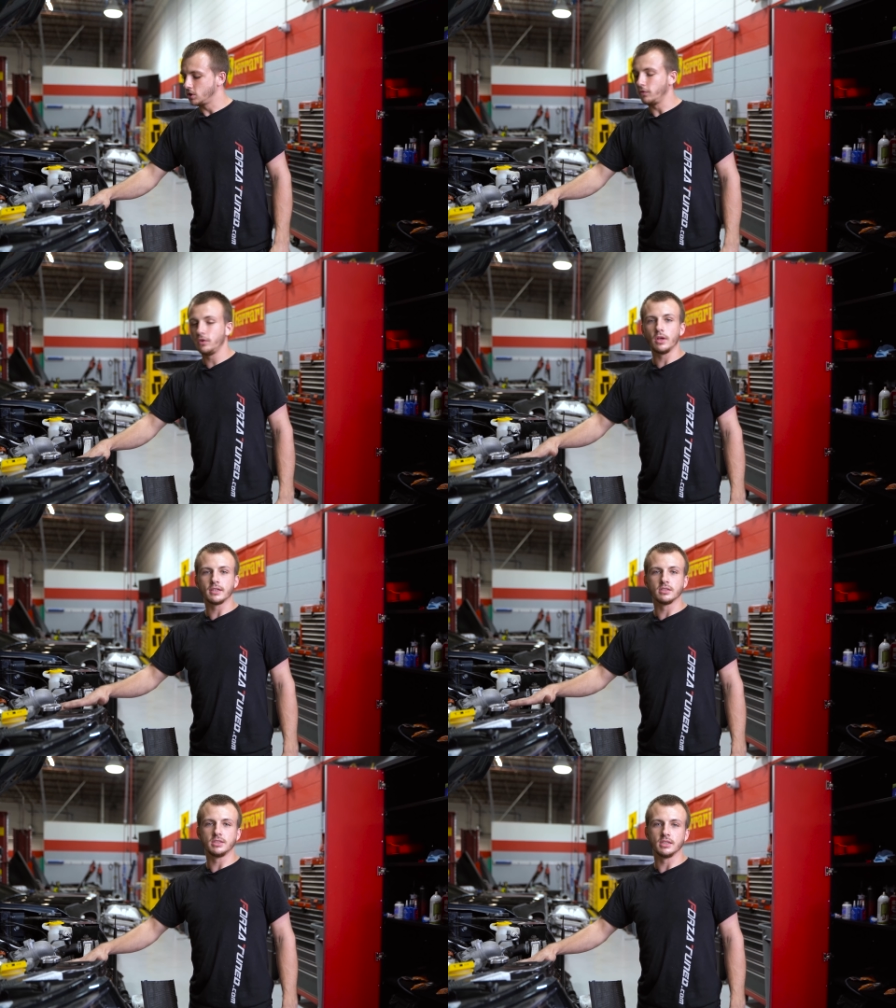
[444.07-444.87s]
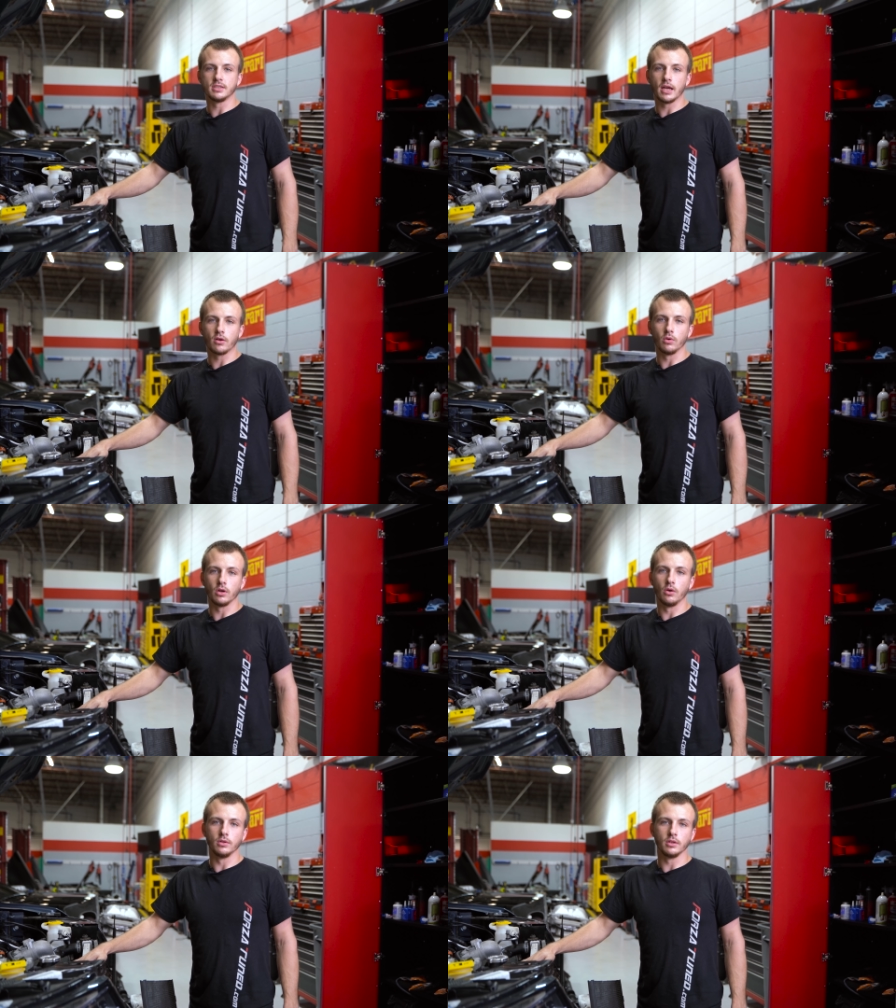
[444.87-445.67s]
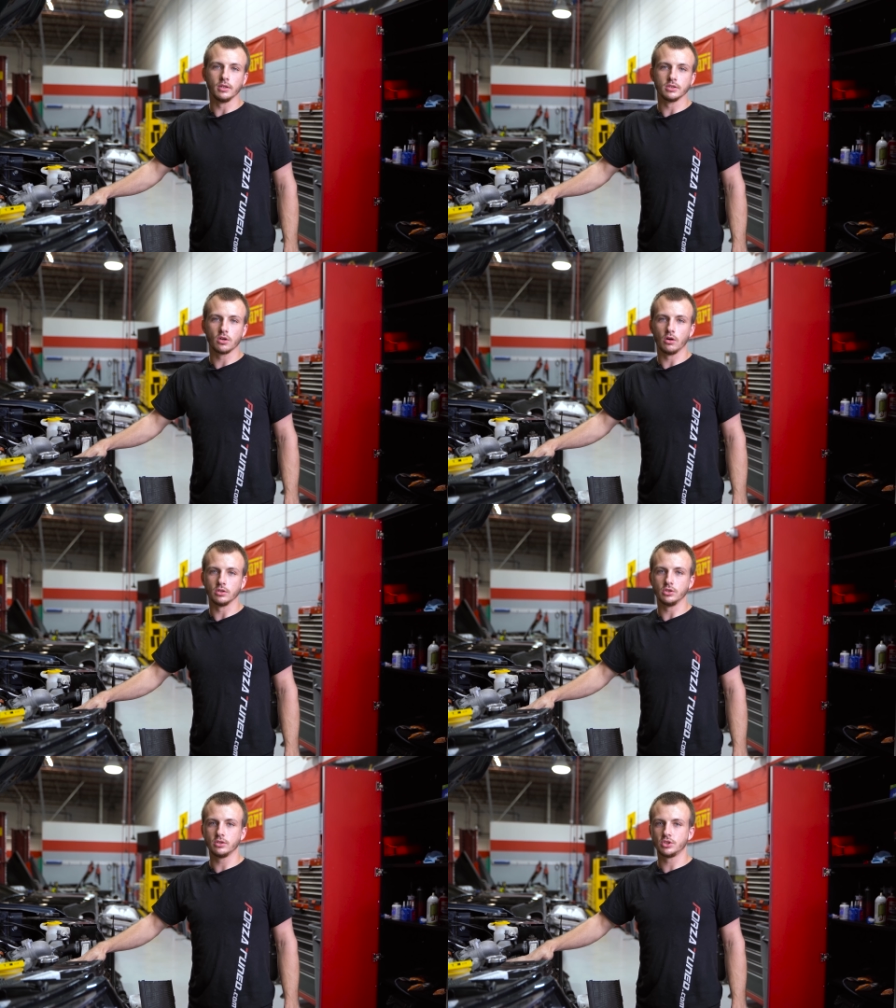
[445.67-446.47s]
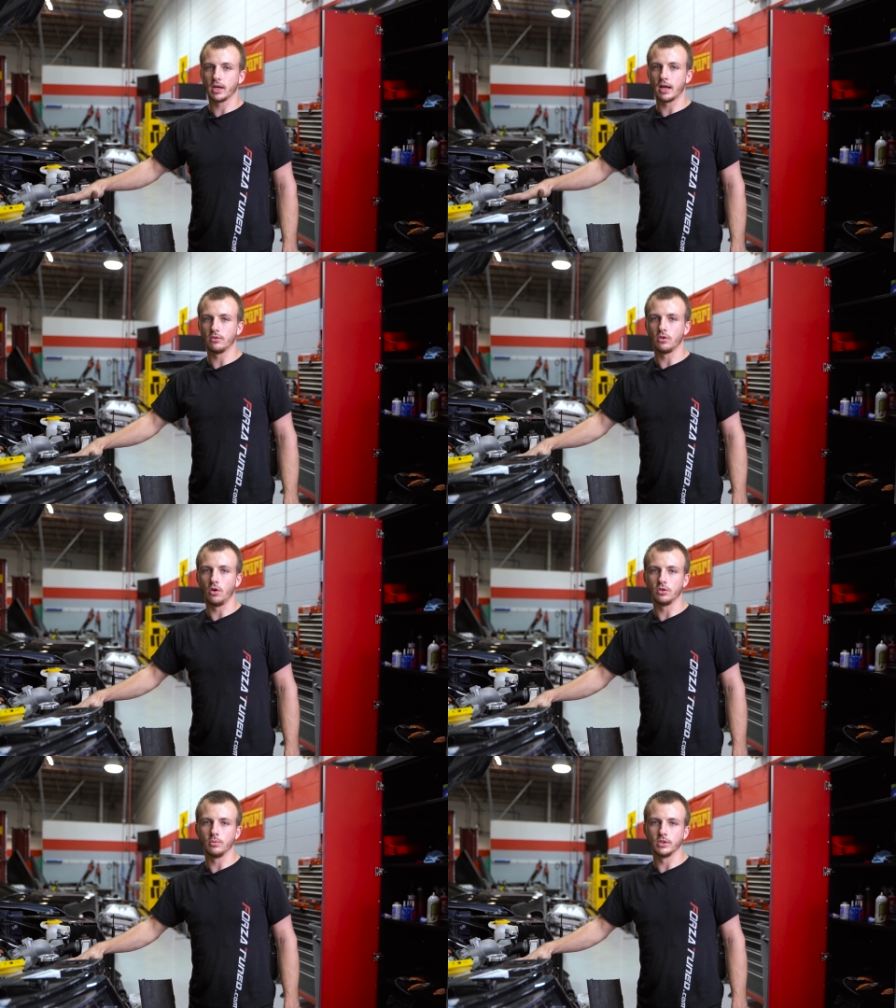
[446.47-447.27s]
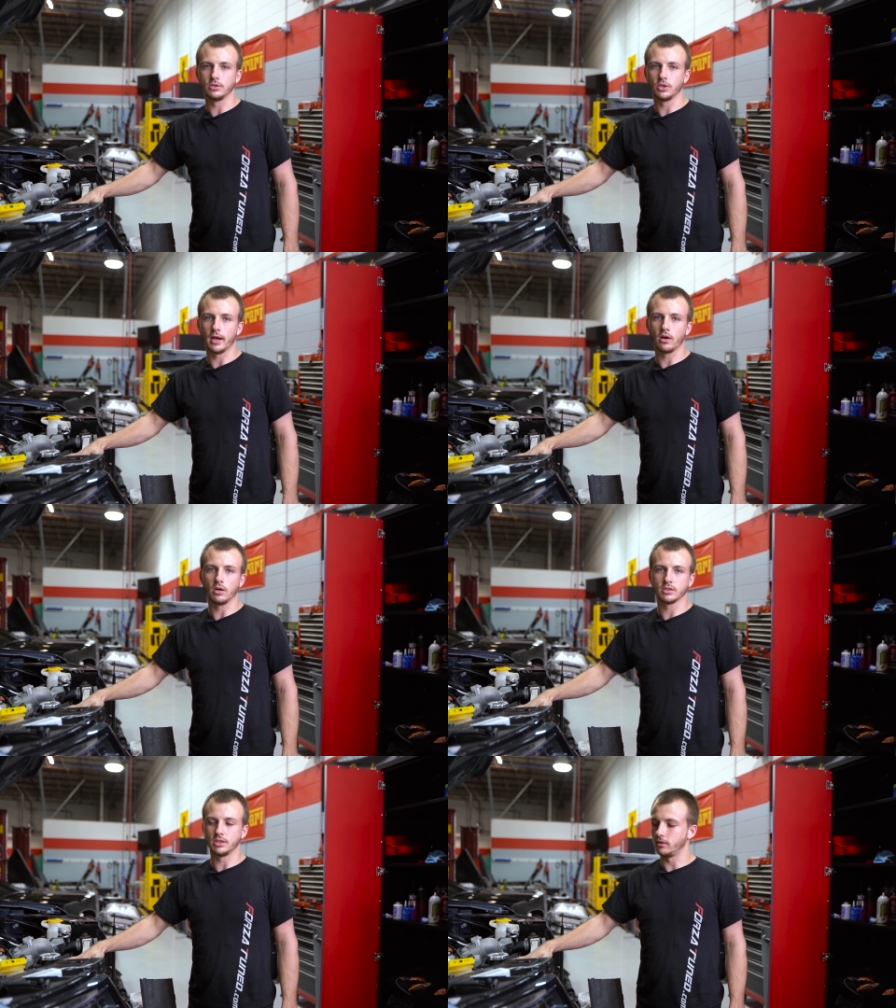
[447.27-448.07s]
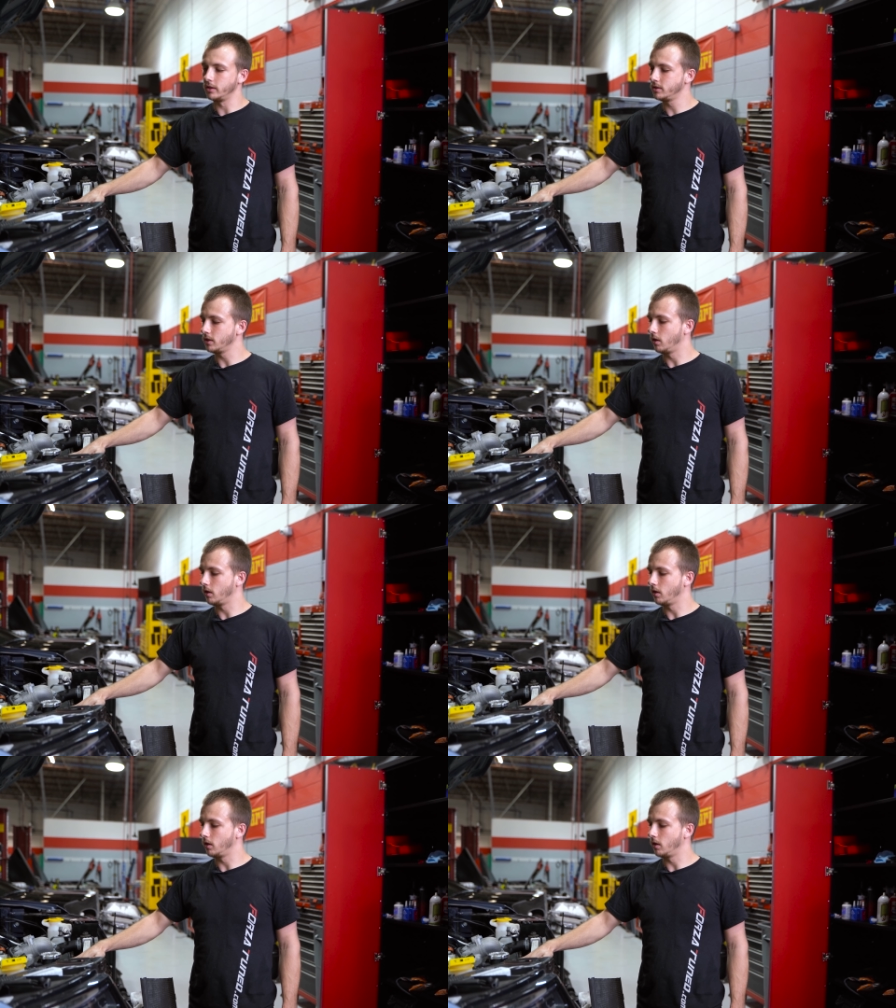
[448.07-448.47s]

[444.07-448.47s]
So if you'd like to see exactly what goes into these cars, you could check out the Ultimate Trackhawk series.